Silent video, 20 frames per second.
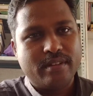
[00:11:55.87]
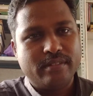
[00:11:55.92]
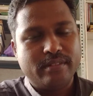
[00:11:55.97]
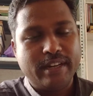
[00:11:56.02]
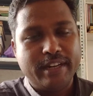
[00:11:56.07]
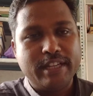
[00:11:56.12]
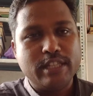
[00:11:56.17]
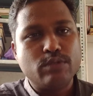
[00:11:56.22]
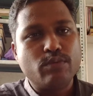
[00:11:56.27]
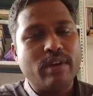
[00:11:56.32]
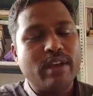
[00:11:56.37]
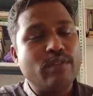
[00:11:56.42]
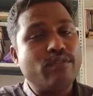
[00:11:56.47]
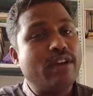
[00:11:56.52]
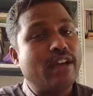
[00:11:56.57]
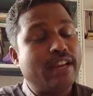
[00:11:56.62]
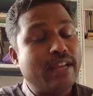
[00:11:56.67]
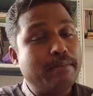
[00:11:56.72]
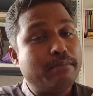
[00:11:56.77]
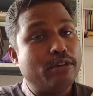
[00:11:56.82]
That is why
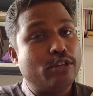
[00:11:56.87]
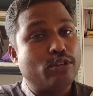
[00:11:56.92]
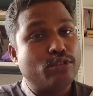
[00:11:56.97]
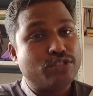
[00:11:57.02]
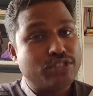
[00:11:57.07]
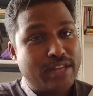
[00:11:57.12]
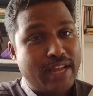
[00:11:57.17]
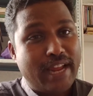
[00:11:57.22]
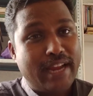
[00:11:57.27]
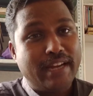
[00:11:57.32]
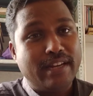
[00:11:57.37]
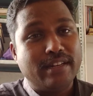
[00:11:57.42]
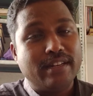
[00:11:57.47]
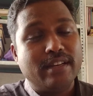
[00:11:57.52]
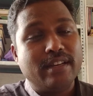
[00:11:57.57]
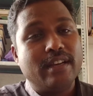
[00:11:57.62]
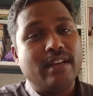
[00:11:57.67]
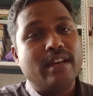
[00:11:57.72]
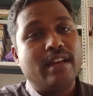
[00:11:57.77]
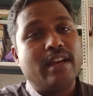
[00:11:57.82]
we are able to stand
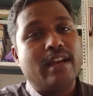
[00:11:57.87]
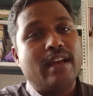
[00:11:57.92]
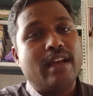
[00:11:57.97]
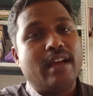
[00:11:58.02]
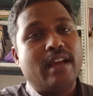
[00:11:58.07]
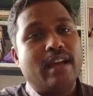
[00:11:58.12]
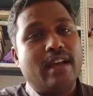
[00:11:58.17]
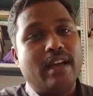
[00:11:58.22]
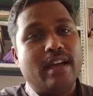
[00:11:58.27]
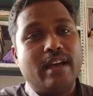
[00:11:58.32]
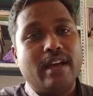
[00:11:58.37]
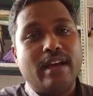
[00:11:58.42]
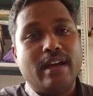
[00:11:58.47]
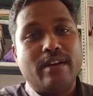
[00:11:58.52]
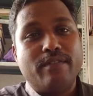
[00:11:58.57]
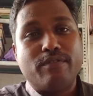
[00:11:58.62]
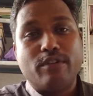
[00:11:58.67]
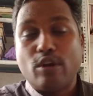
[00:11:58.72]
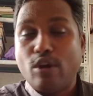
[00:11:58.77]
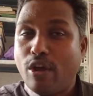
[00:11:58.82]

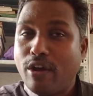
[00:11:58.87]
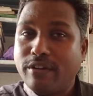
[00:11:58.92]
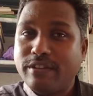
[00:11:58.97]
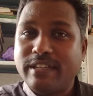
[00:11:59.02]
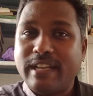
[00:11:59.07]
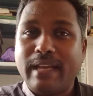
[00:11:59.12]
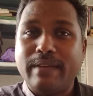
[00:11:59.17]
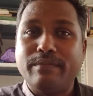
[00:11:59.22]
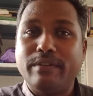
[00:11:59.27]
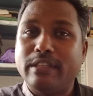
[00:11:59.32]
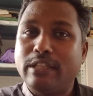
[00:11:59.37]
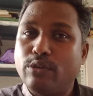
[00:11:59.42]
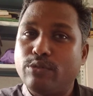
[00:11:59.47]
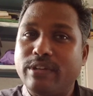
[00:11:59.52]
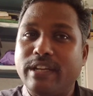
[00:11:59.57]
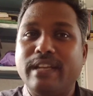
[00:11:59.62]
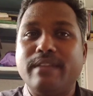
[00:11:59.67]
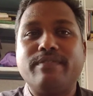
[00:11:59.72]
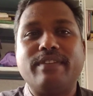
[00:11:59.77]
for a long time without any